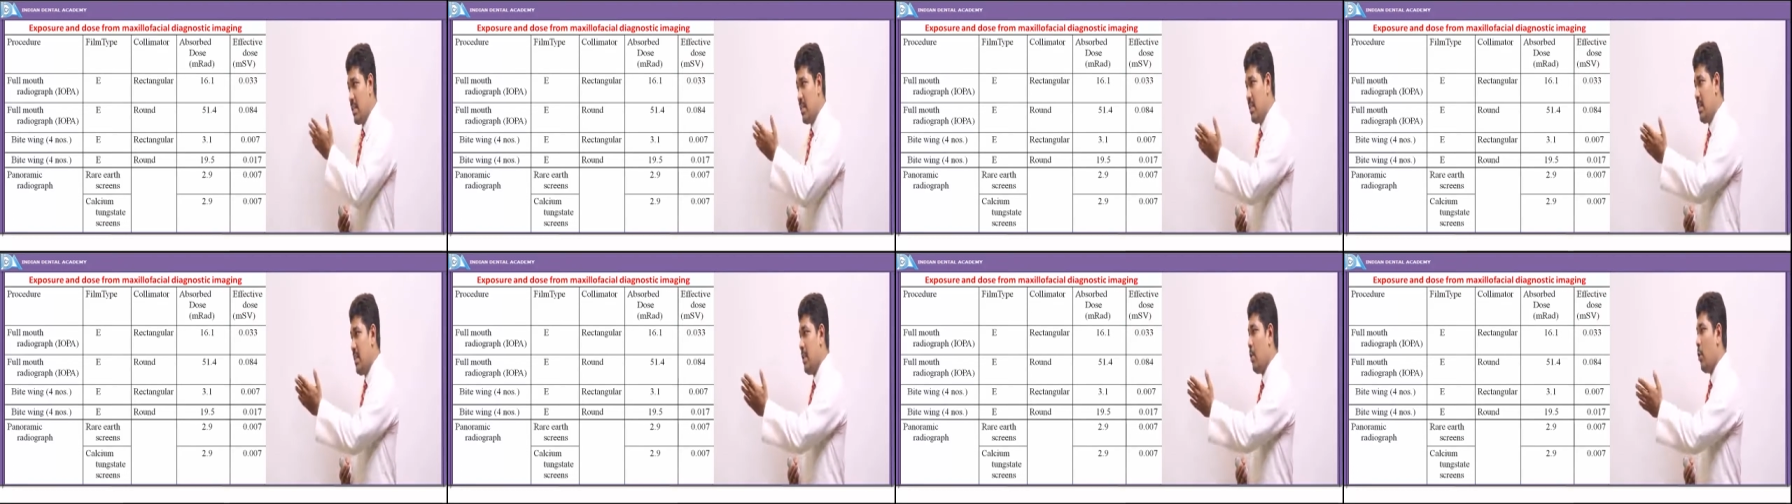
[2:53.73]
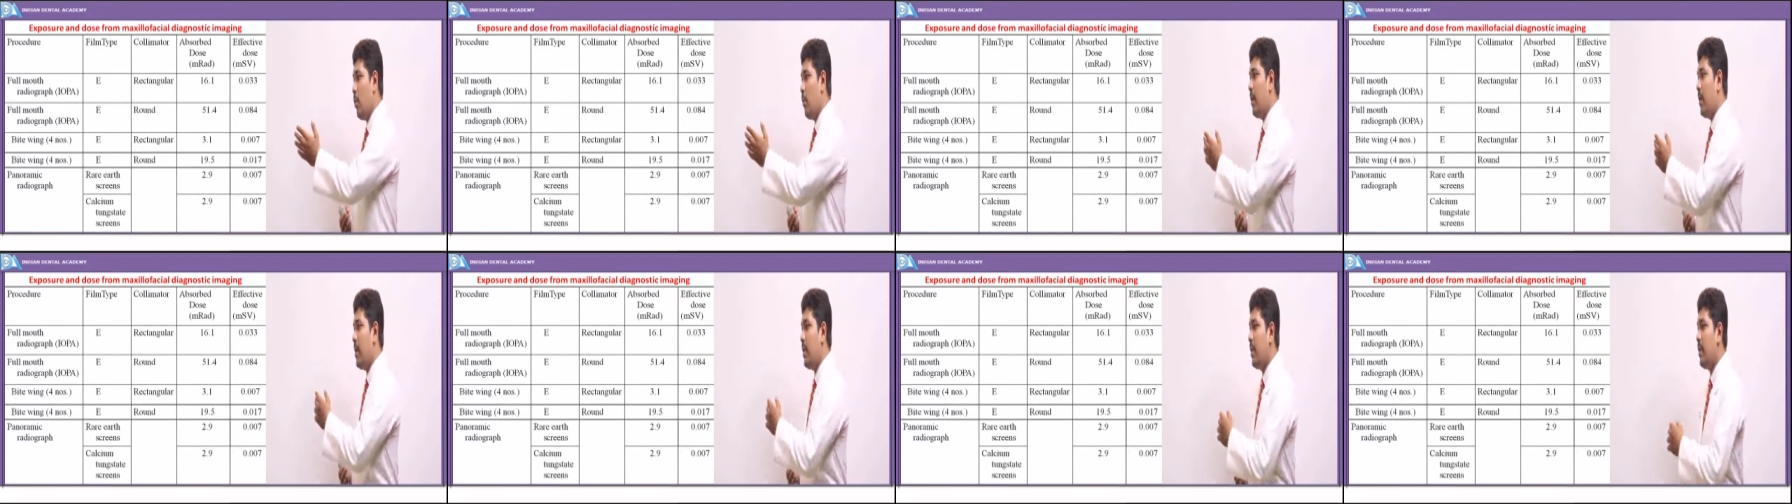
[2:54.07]
see
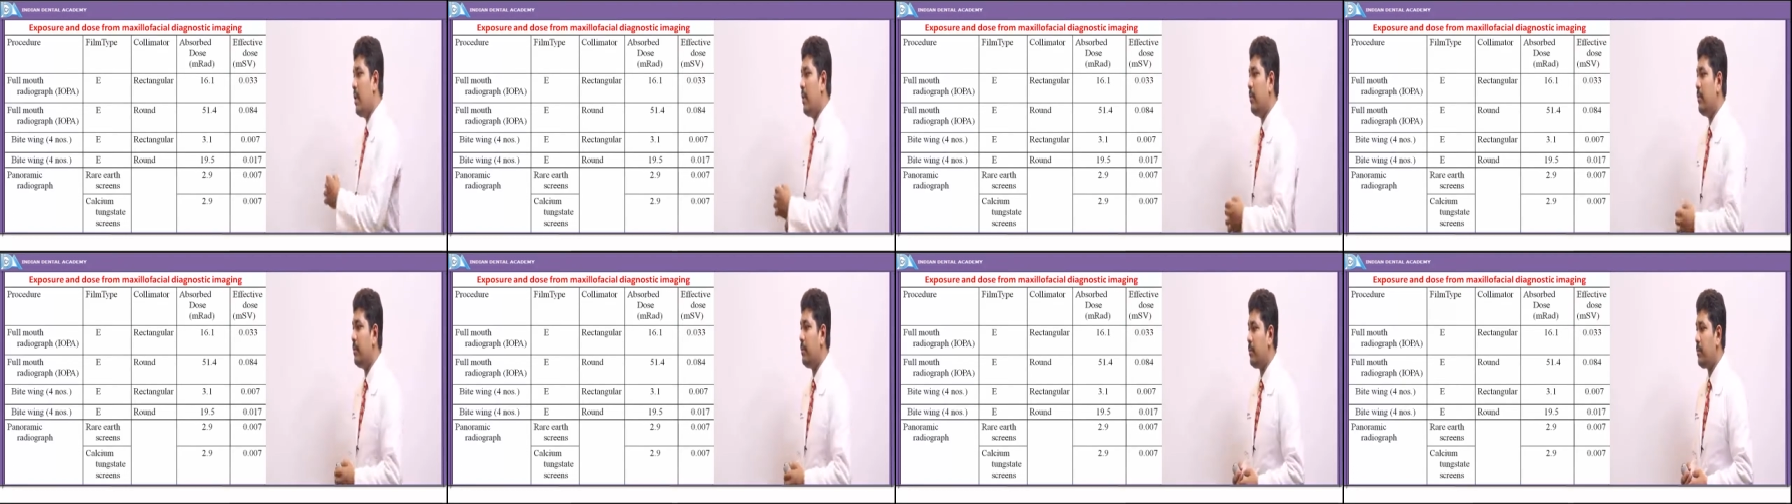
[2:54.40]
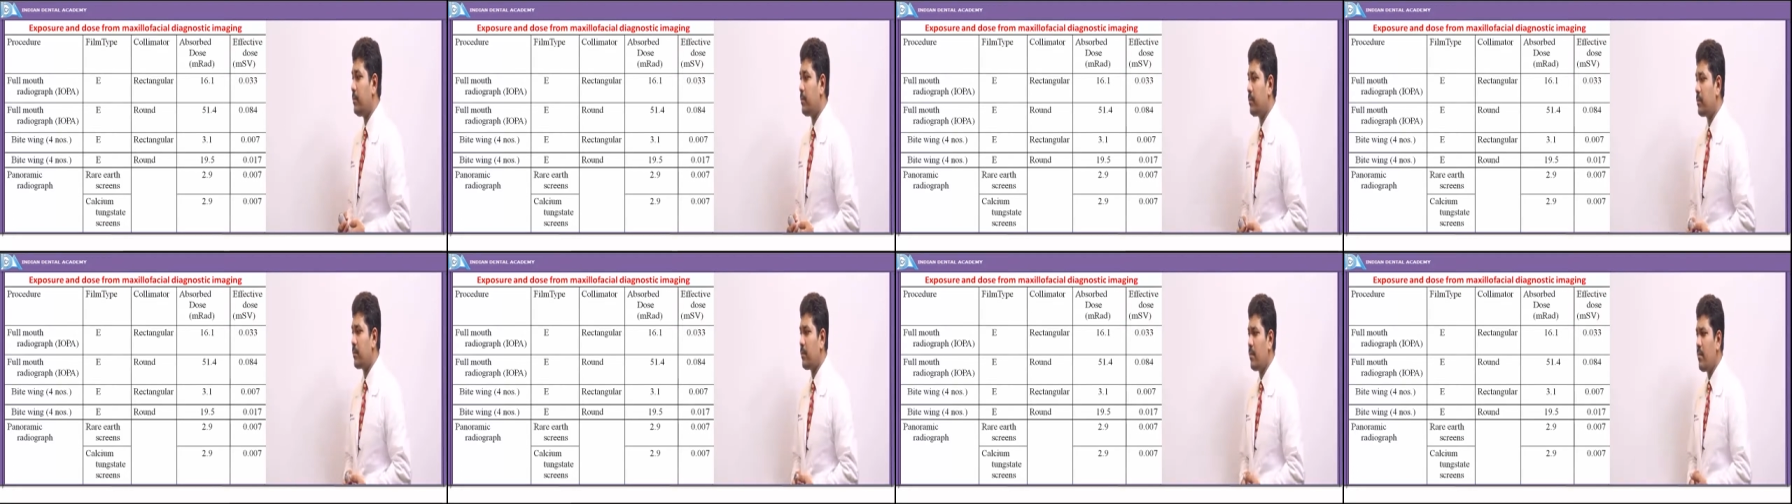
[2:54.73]
over here
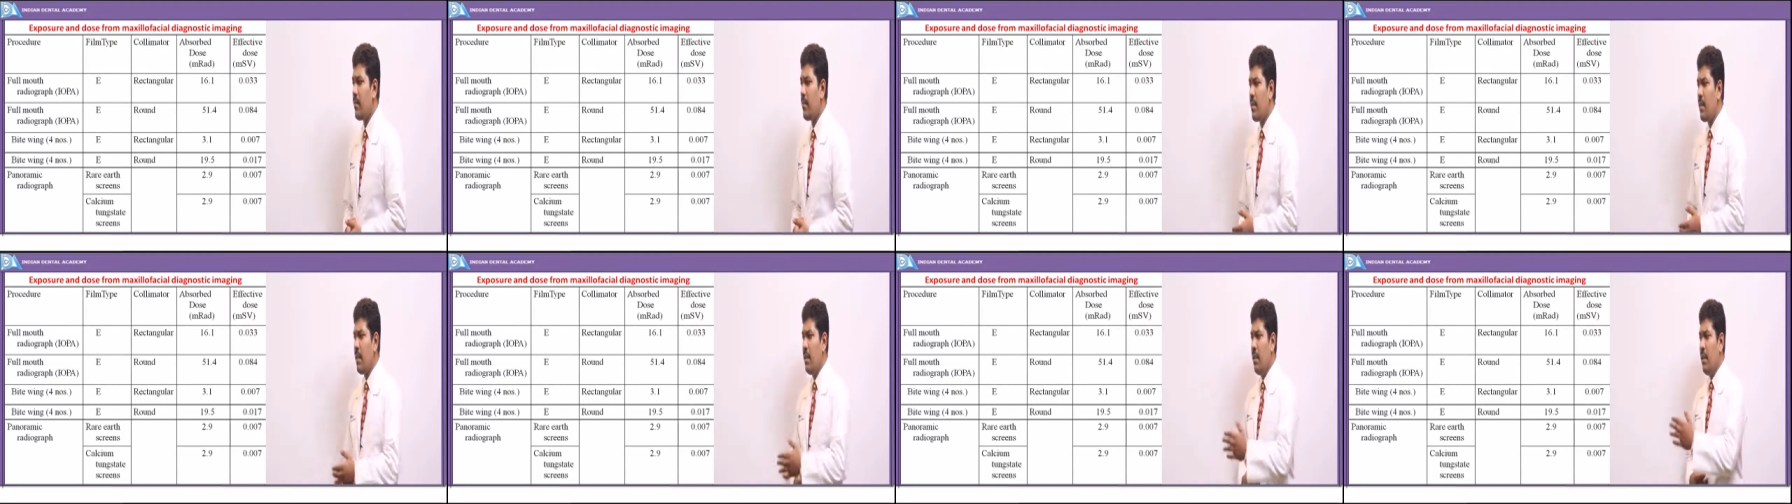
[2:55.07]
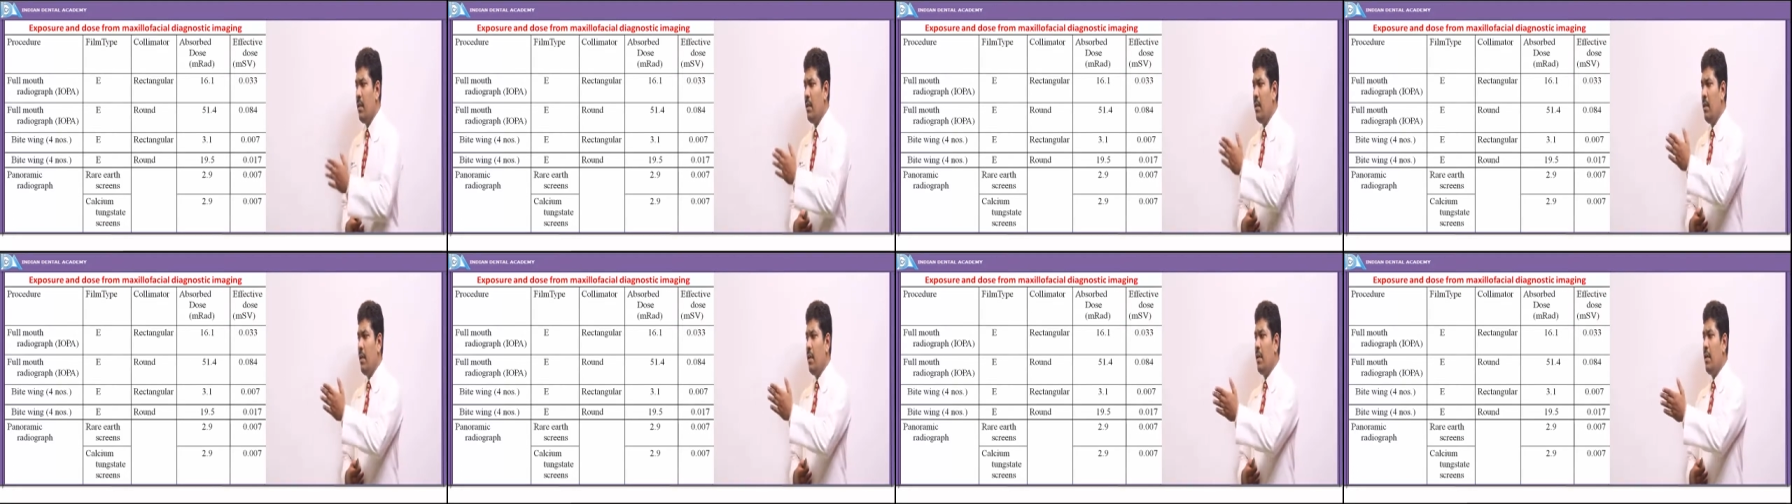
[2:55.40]

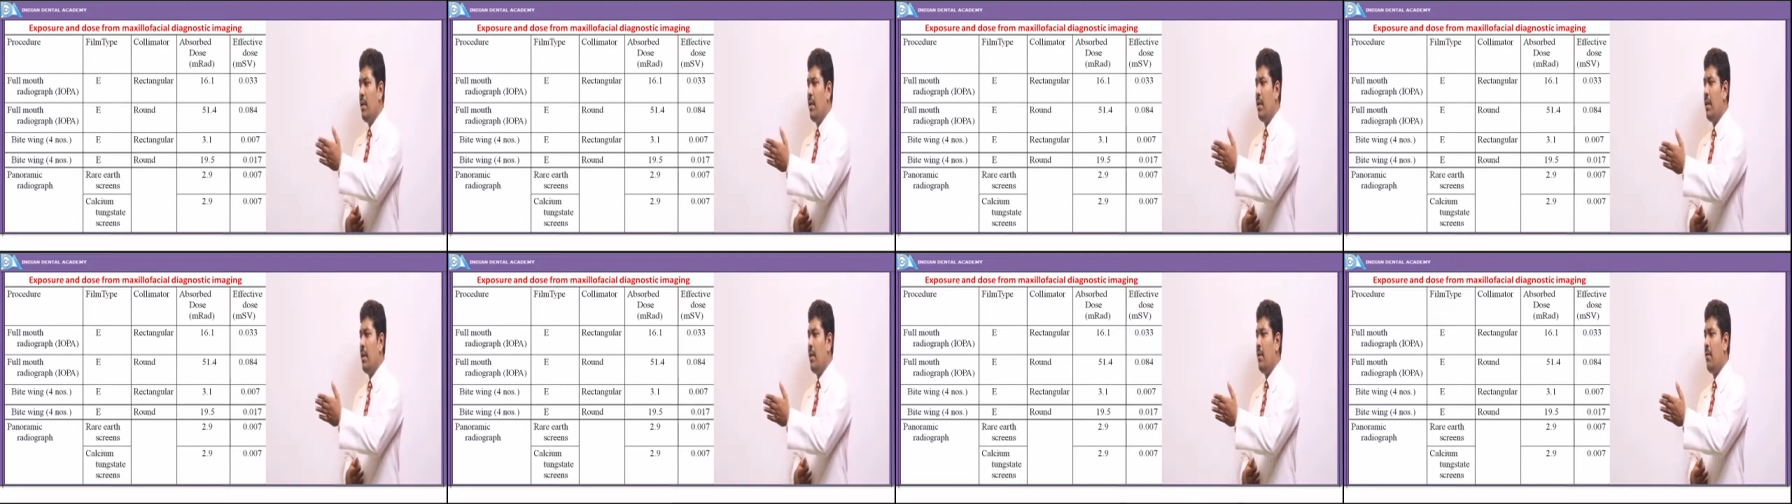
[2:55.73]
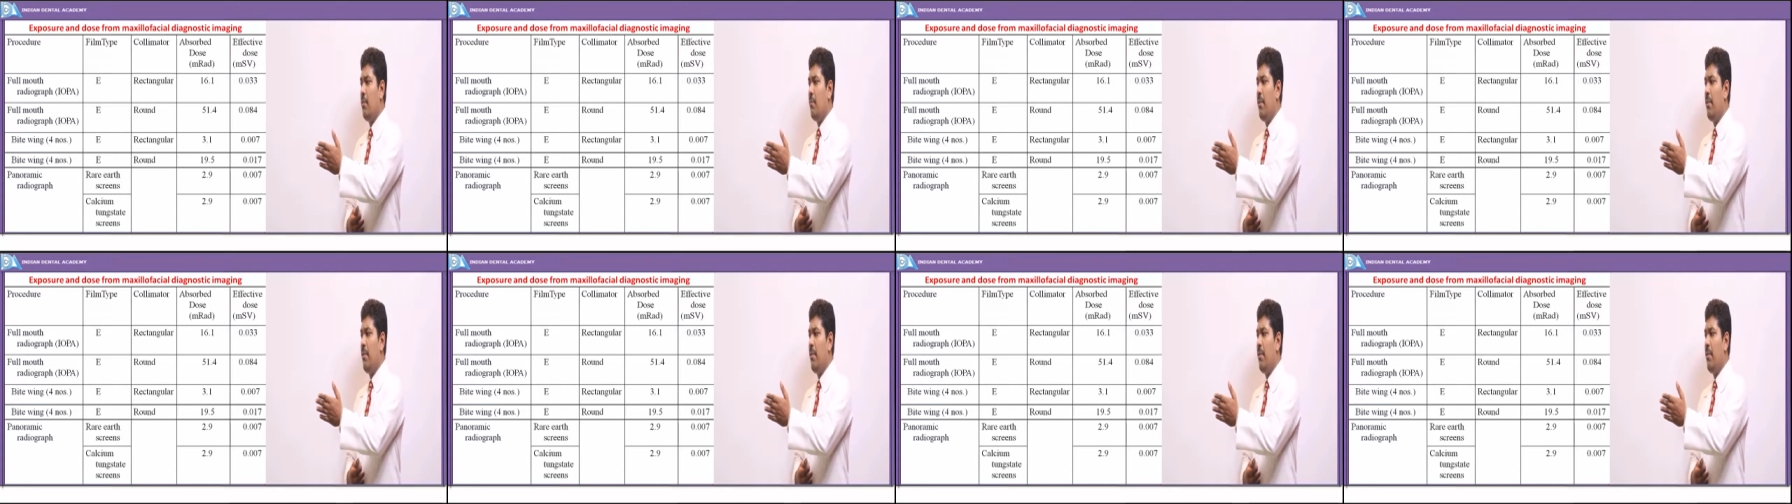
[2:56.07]
uh,